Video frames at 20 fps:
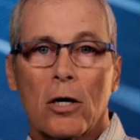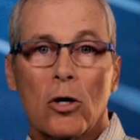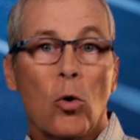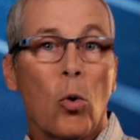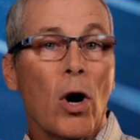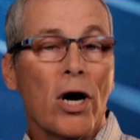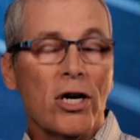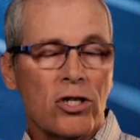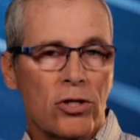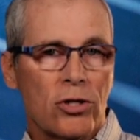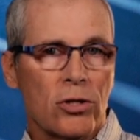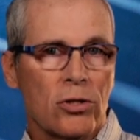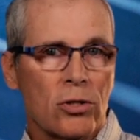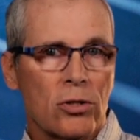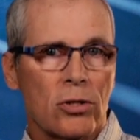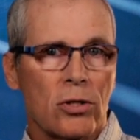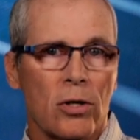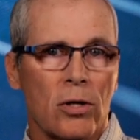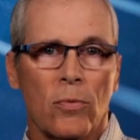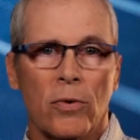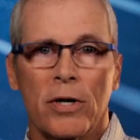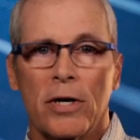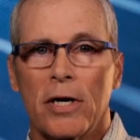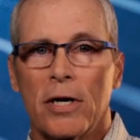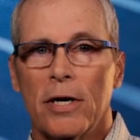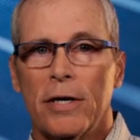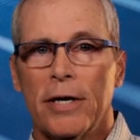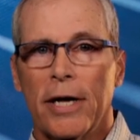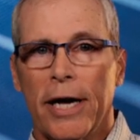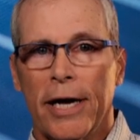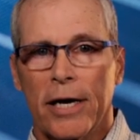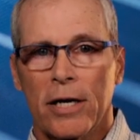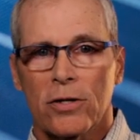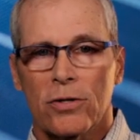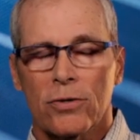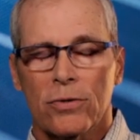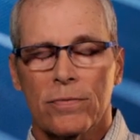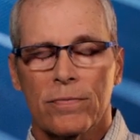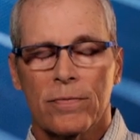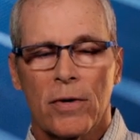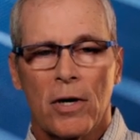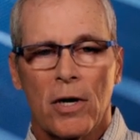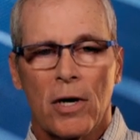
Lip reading: questions that we needed to answer.